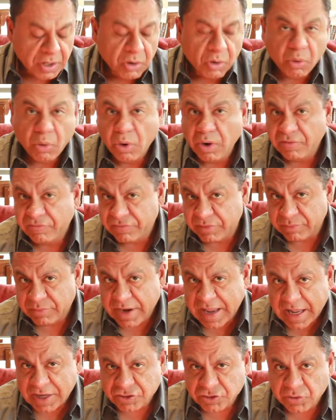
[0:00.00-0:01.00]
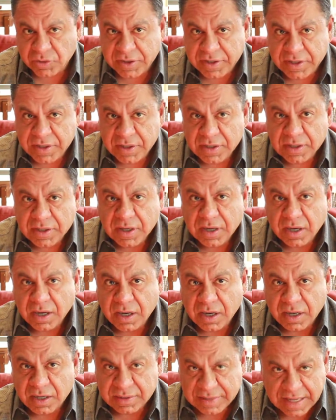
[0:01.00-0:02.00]
or from naturally,
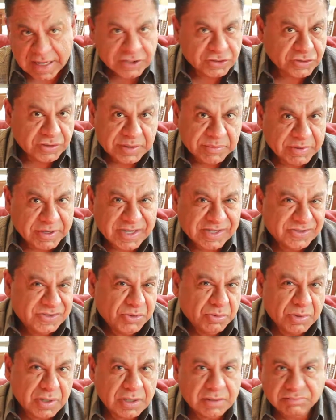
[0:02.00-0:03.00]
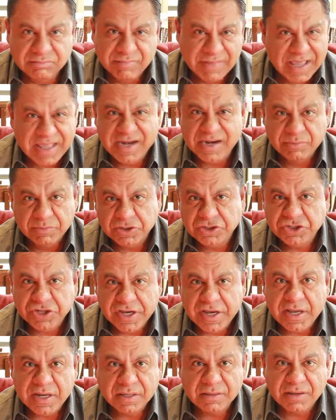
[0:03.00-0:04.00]
uh, naturally because you weren't made in a
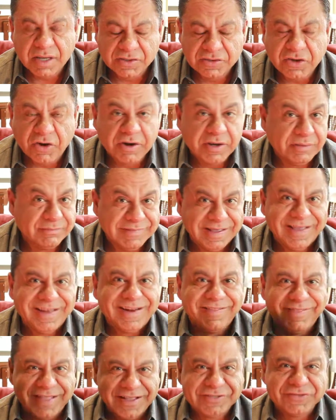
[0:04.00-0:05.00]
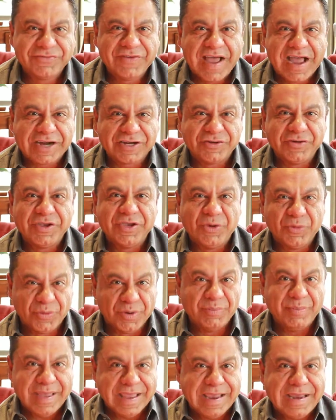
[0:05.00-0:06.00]
machine, uh, sorry, in a lens factory, you
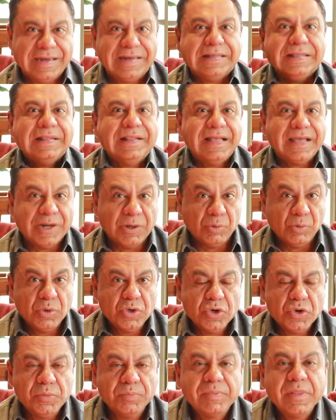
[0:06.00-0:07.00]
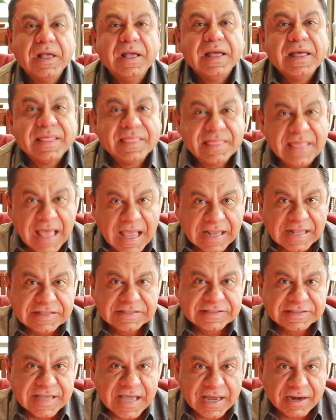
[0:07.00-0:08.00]
were made in a womb, that can
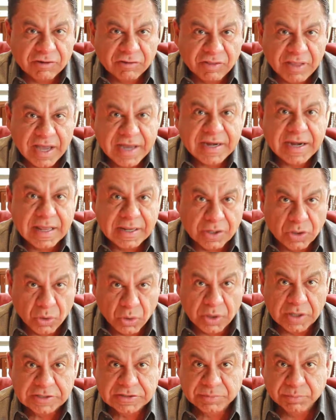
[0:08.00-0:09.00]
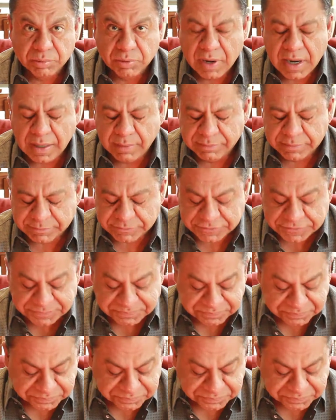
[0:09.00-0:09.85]
scatter light and cause problems.